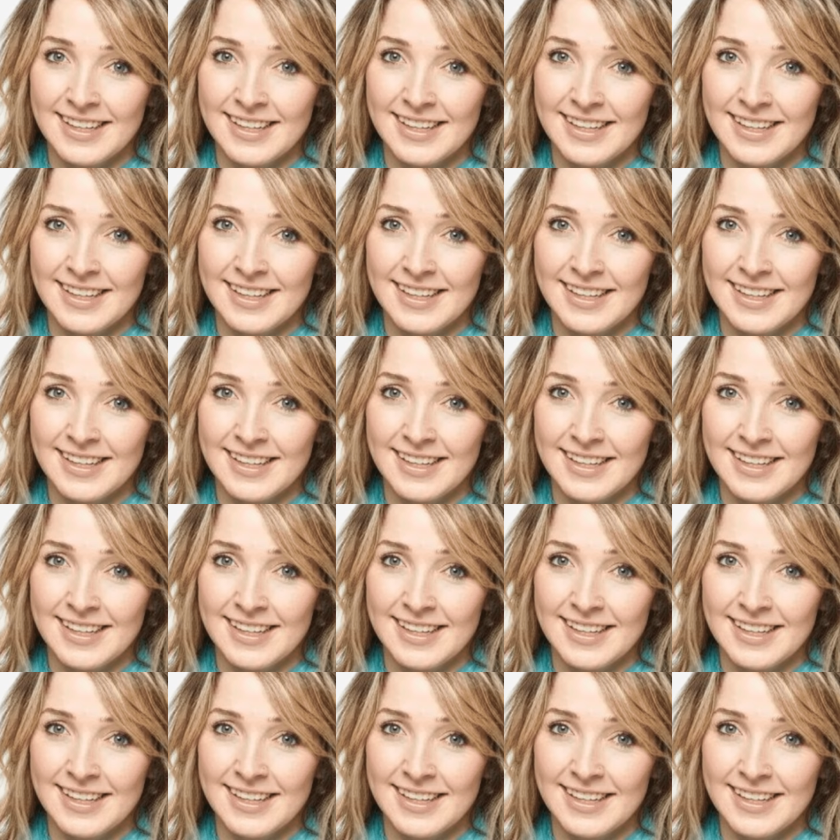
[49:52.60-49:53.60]

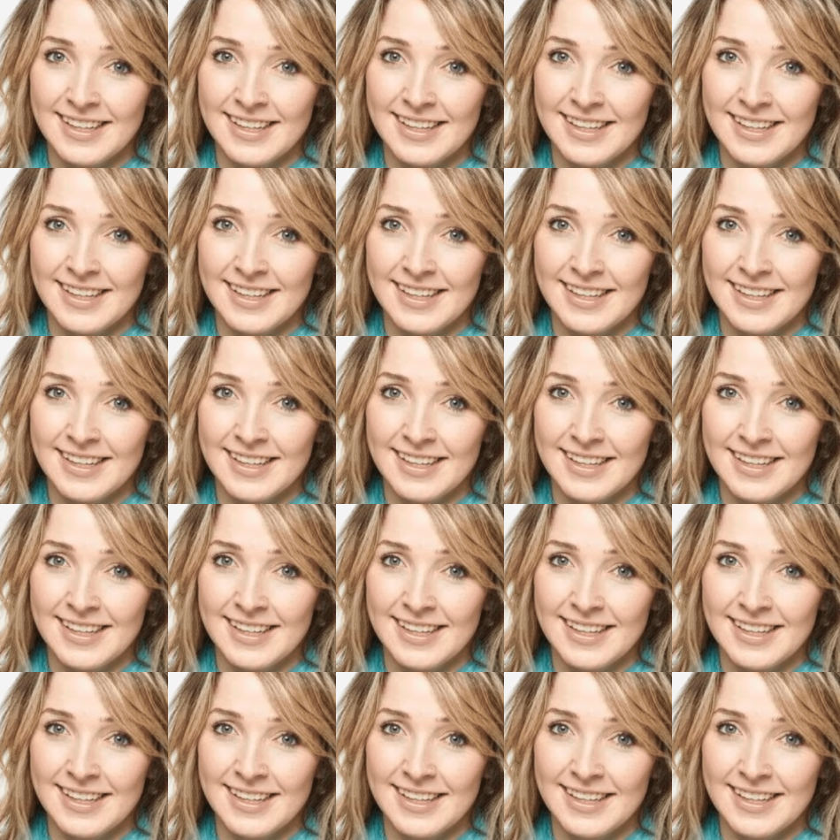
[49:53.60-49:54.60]

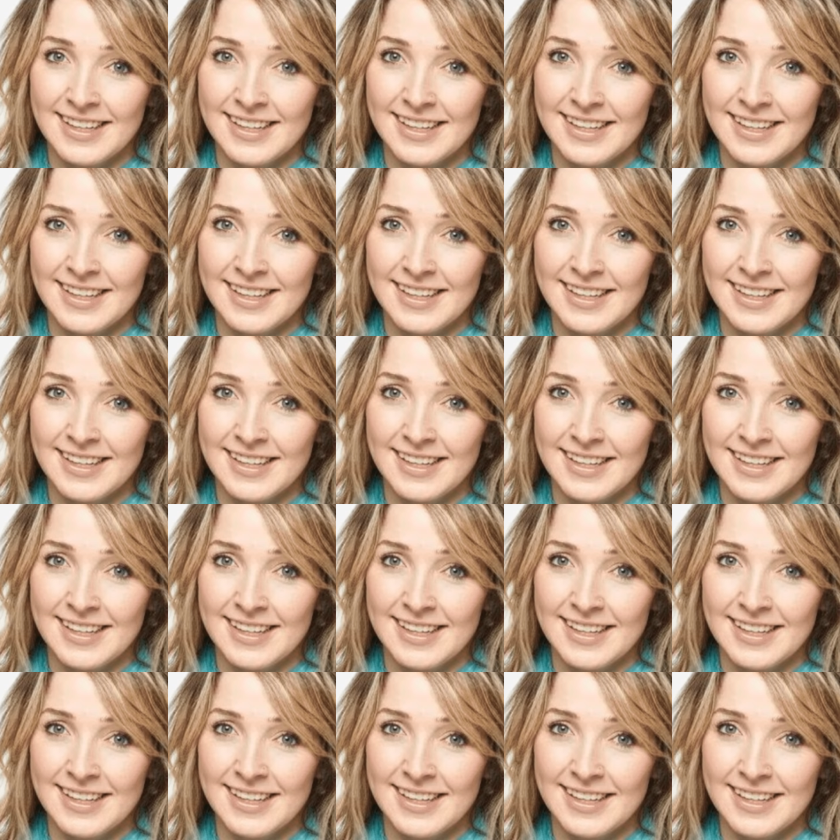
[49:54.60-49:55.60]

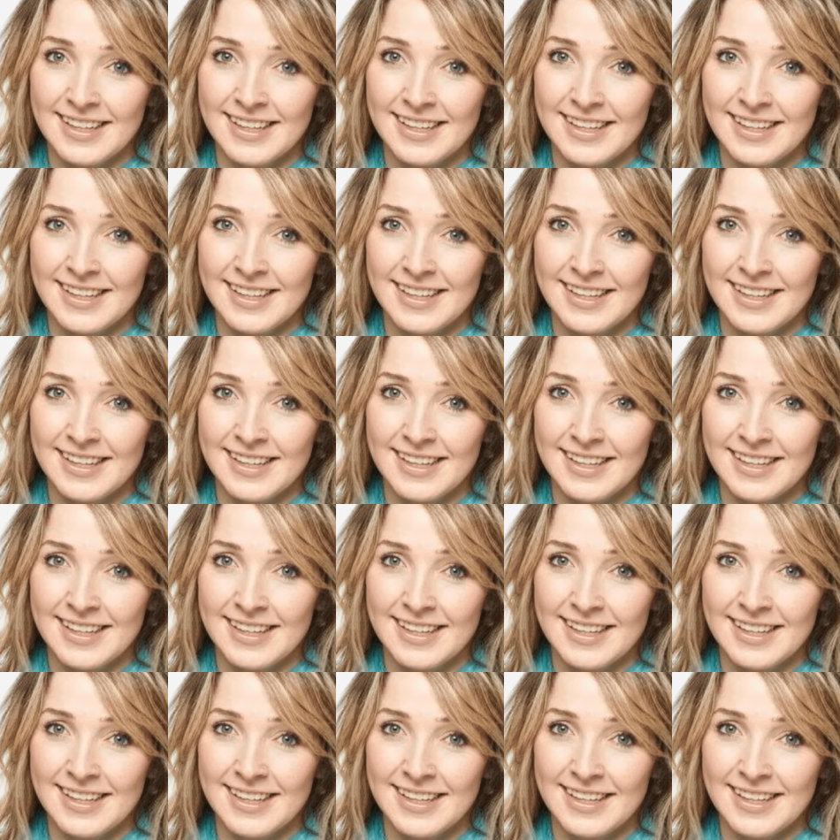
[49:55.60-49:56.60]

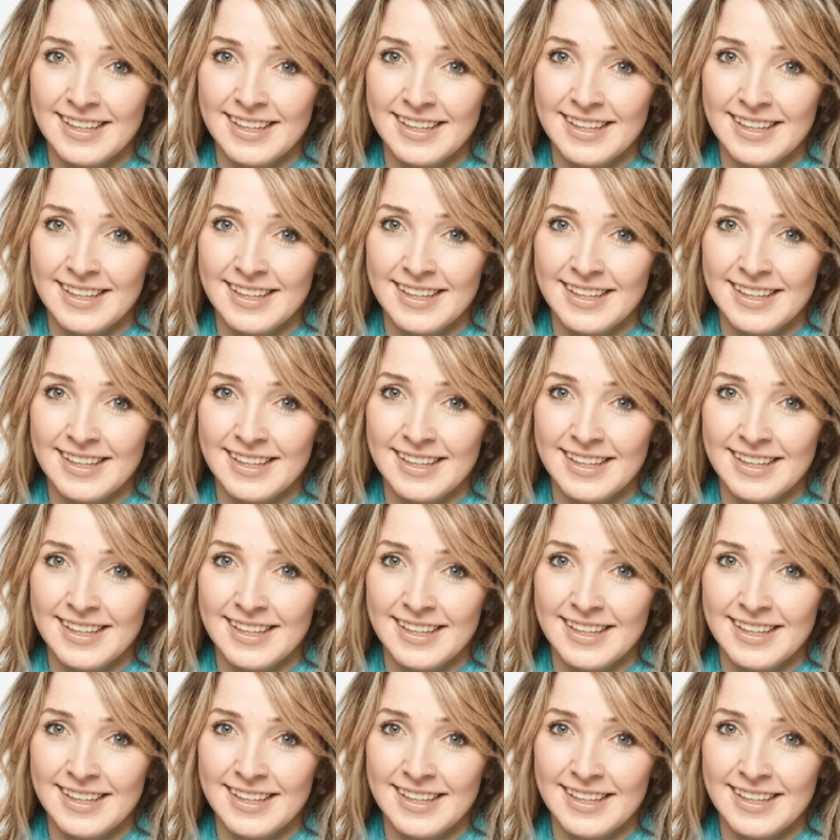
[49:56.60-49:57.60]

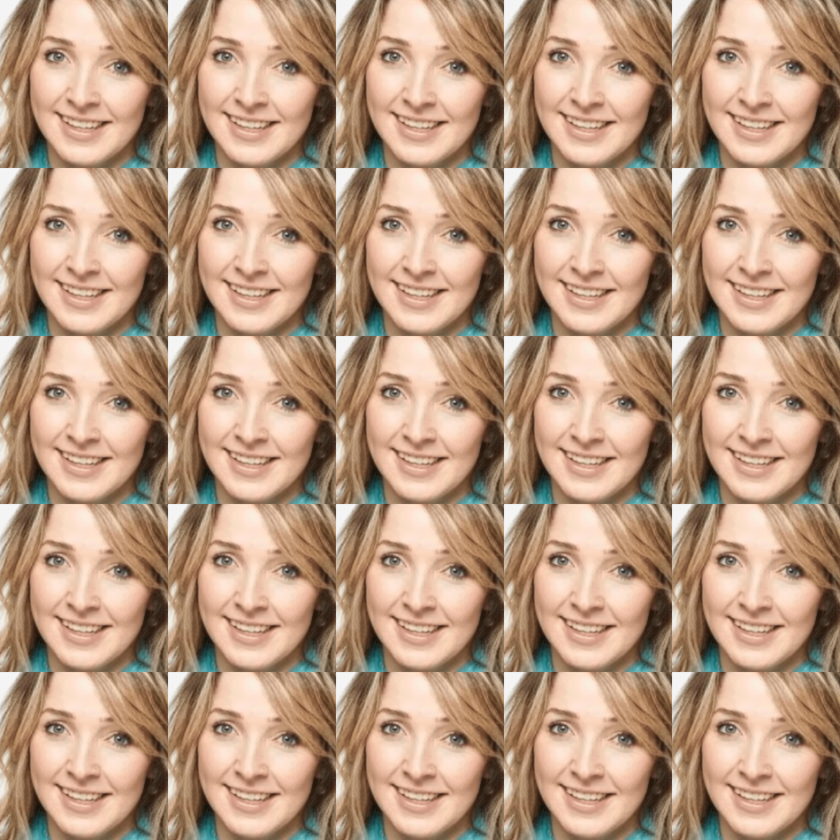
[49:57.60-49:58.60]

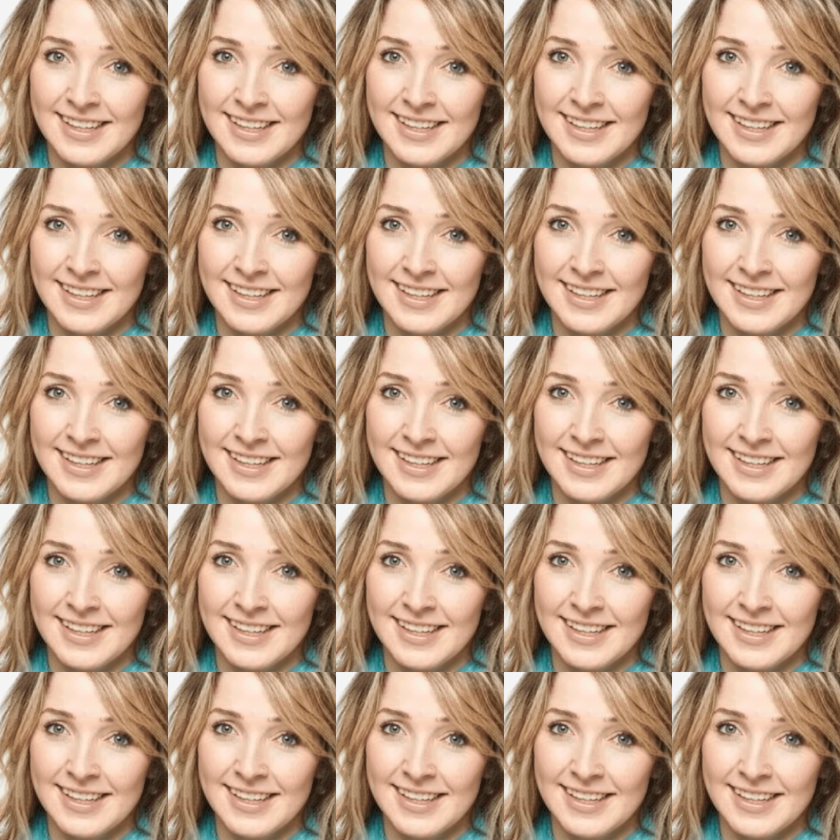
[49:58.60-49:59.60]

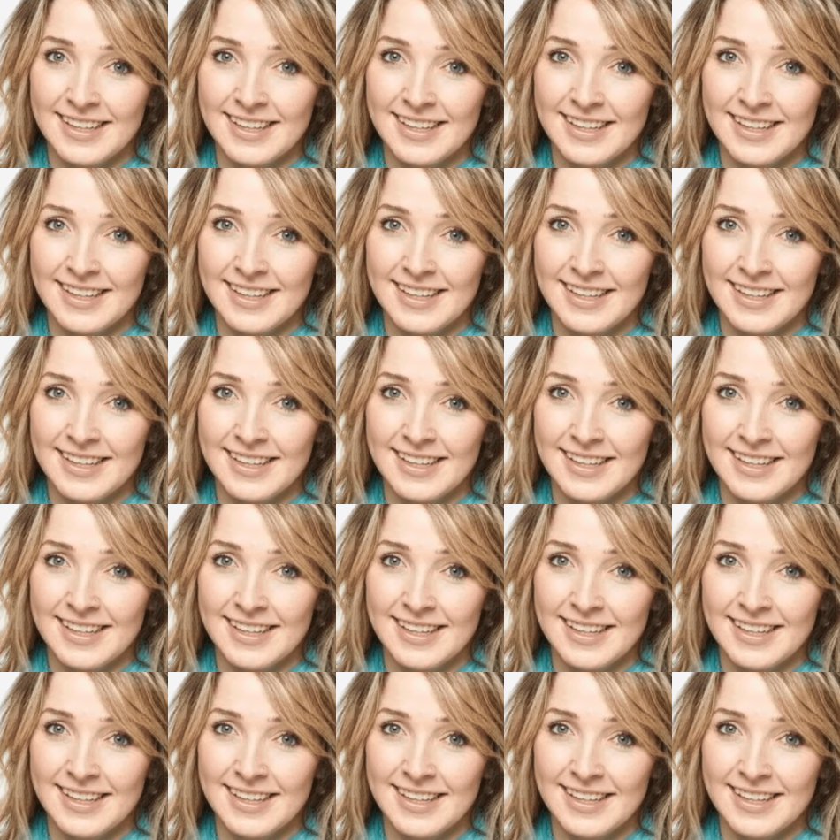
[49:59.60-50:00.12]
(no lip movement)